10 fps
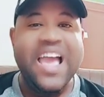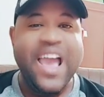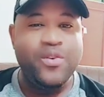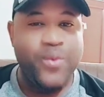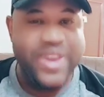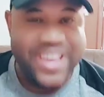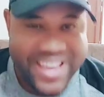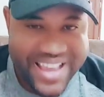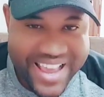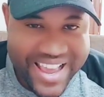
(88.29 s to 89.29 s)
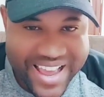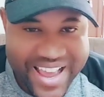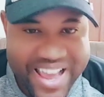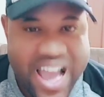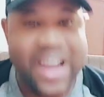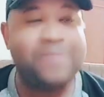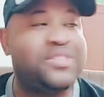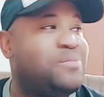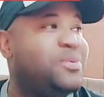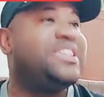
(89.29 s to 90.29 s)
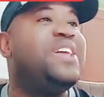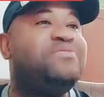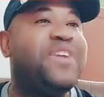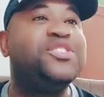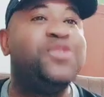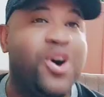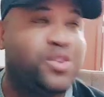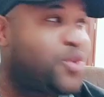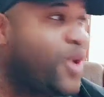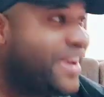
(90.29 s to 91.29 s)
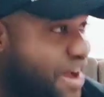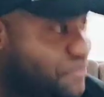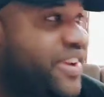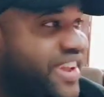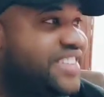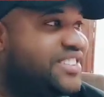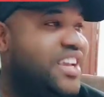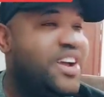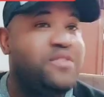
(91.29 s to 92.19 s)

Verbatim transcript: And we, uh, Arabs and Muslim fans, we are also Africans.